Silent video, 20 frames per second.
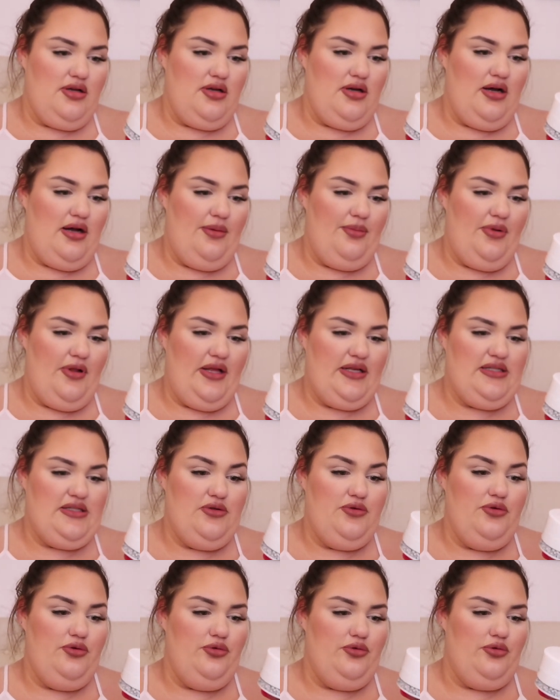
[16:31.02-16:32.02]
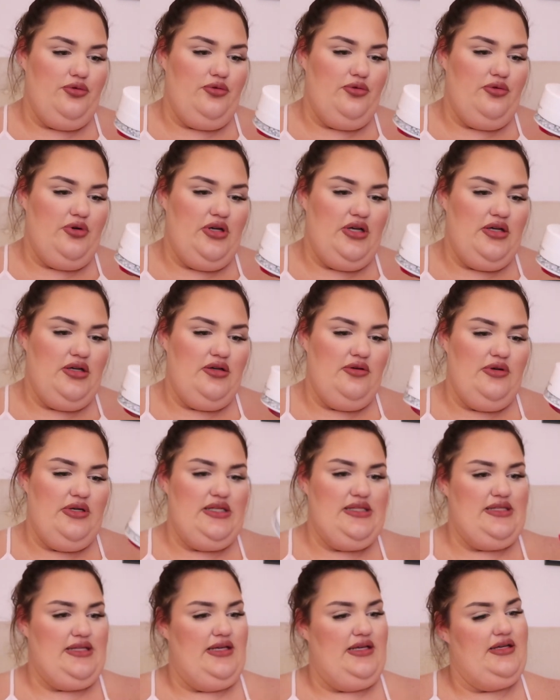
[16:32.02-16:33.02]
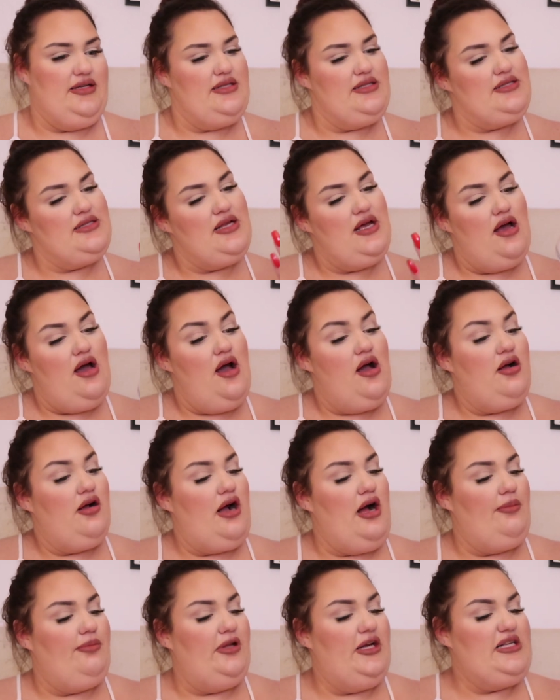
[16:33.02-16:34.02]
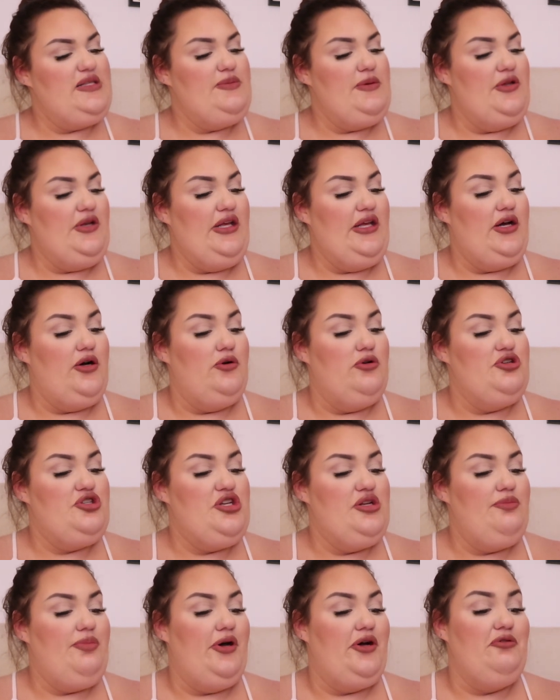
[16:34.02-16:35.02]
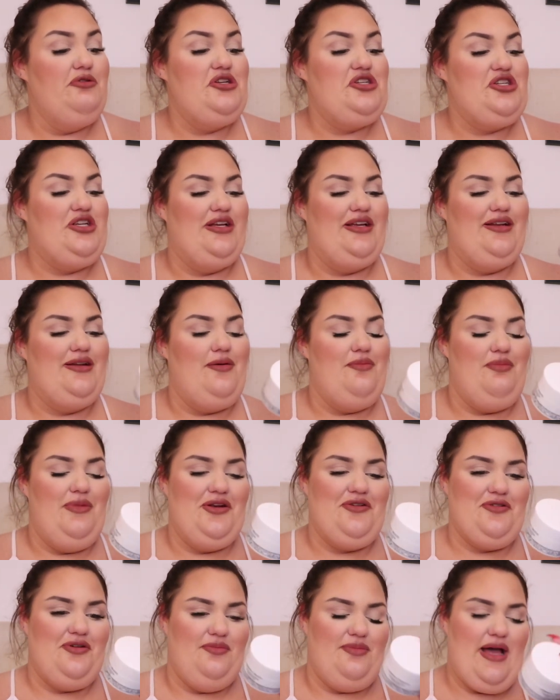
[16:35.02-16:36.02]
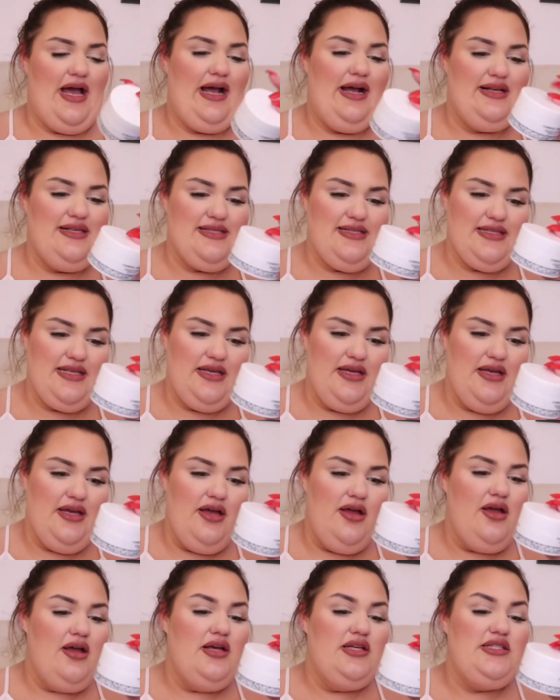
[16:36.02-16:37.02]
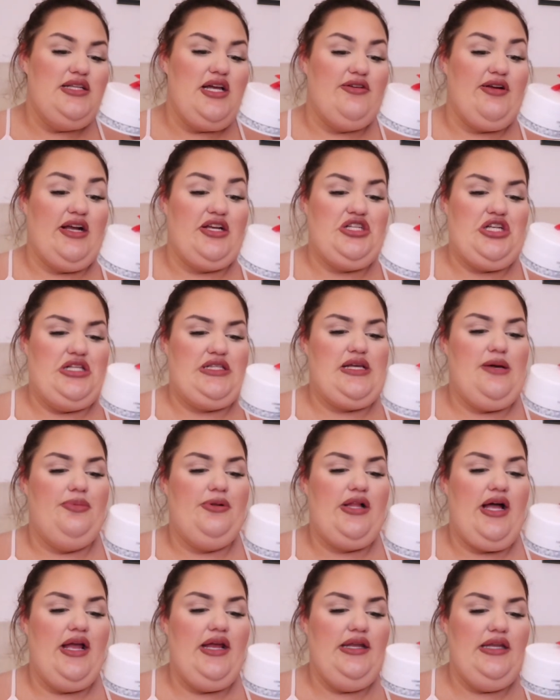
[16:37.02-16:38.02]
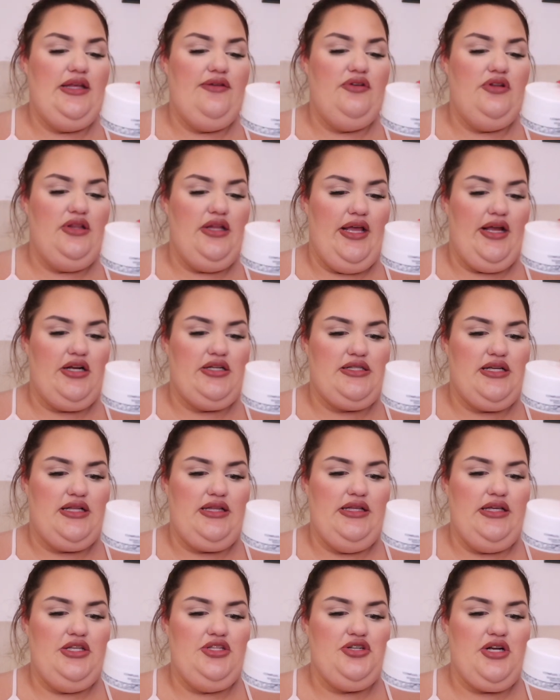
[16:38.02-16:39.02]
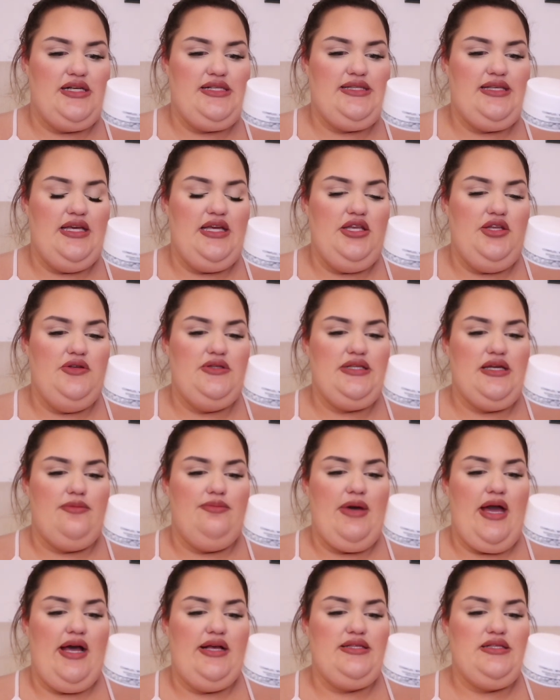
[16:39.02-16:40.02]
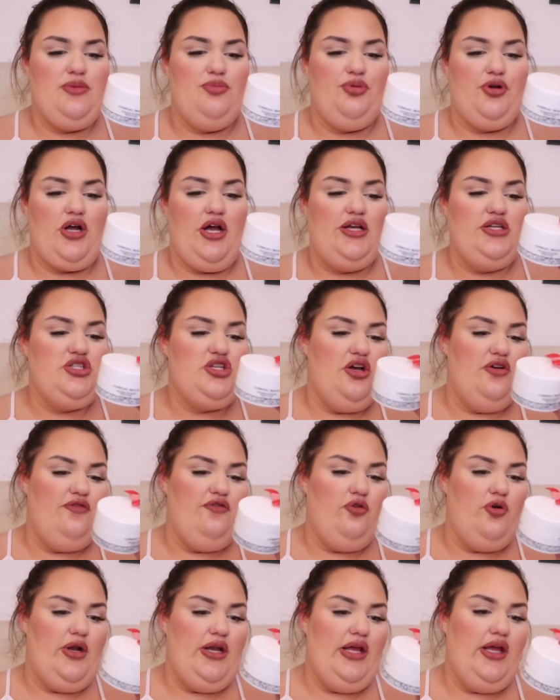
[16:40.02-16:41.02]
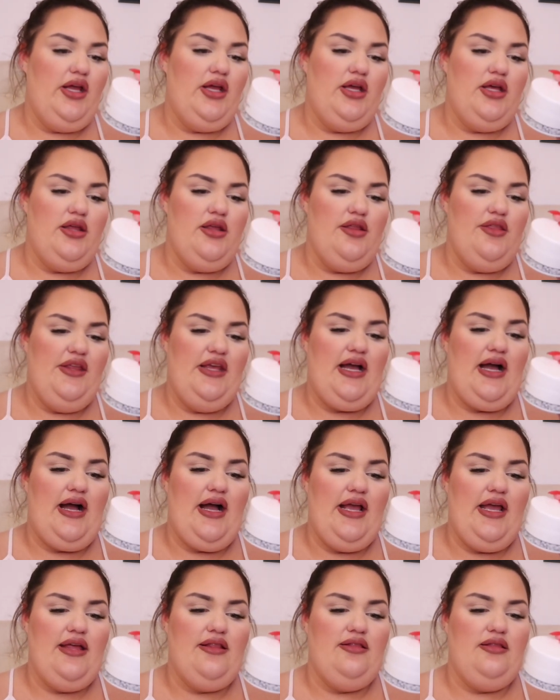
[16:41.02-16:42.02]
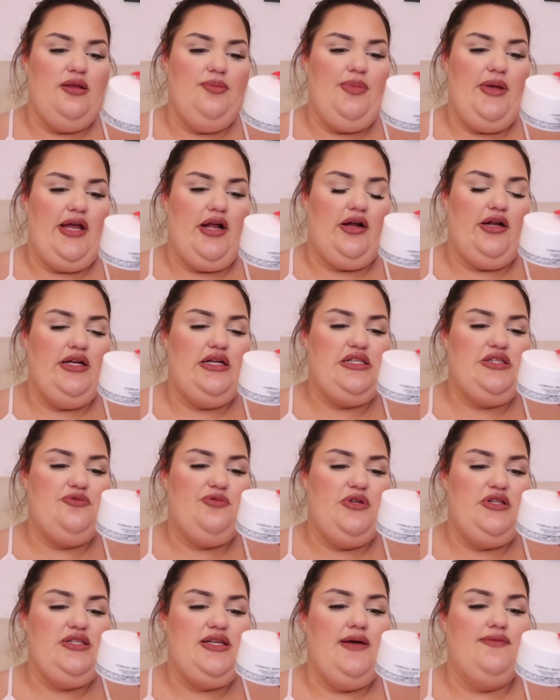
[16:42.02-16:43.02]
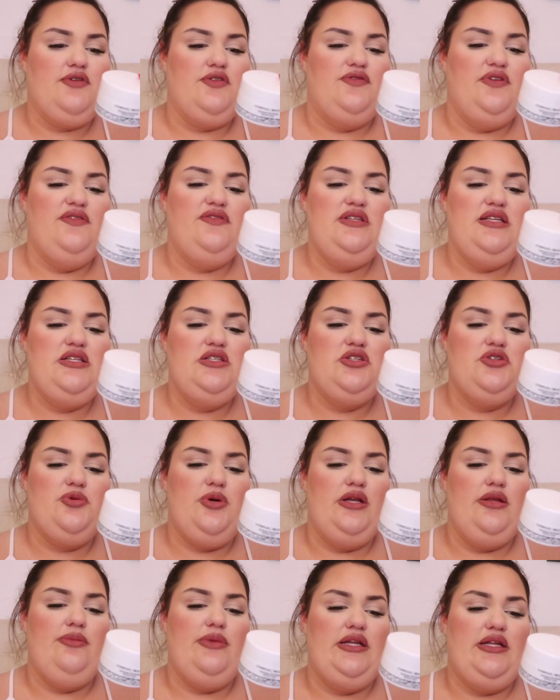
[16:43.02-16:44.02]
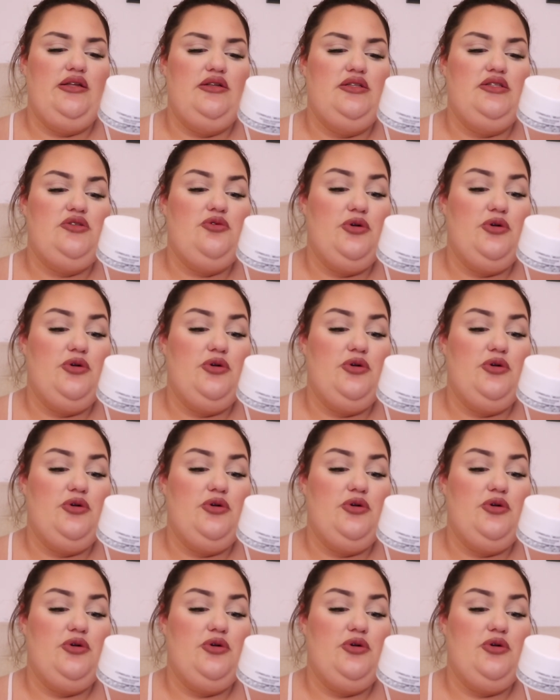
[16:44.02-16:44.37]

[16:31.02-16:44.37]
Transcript: Complex, ooh, what is this? Complex Beauty Ocean Potion Mineral Mask. Directions, apply an even layer to clean dry skin using a mask brush, avoiding the eye and lip areas. Rinse after 15 to 20 minutes,